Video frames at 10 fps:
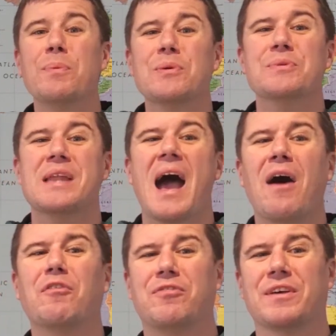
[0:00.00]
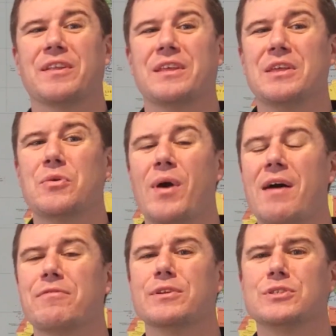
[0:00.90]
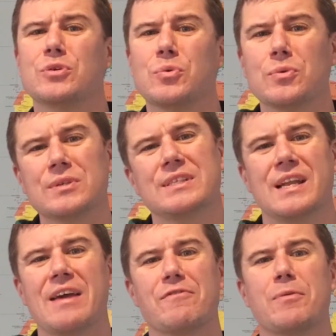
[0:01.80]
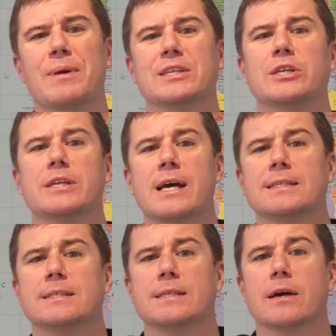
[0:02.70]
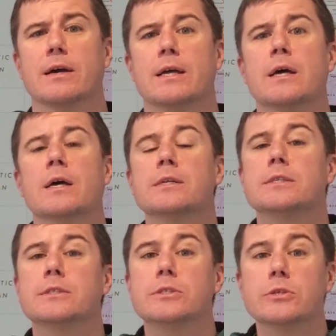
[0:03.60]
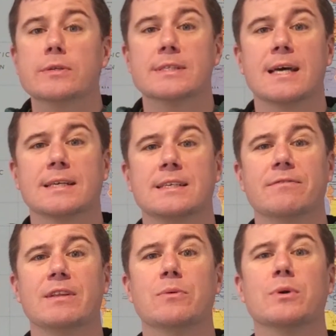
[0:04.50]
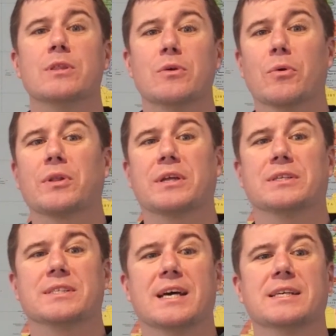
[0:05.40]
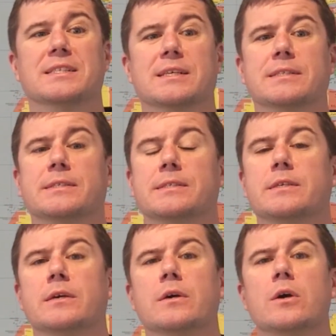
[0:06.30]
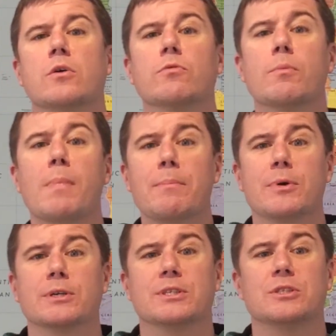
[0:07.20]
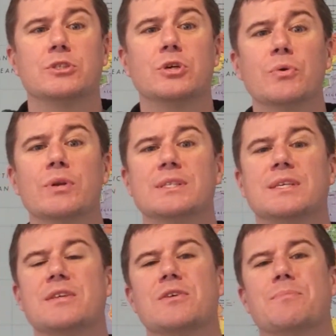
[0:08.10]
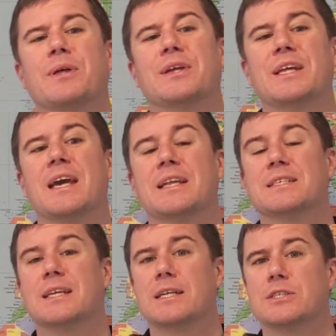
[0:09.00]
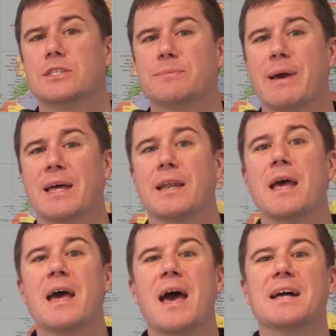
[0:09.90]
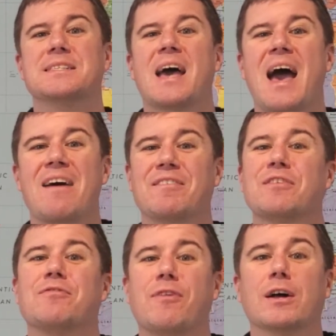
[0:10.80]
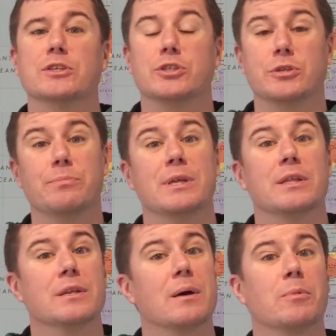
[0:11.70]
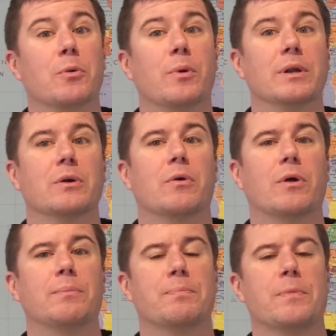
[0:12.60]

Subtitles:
you now feel that you have the tools and information necessary to do this activity with your little scientists. Remember to tune it to their ability and attention span, as having fun should be the #1 goal.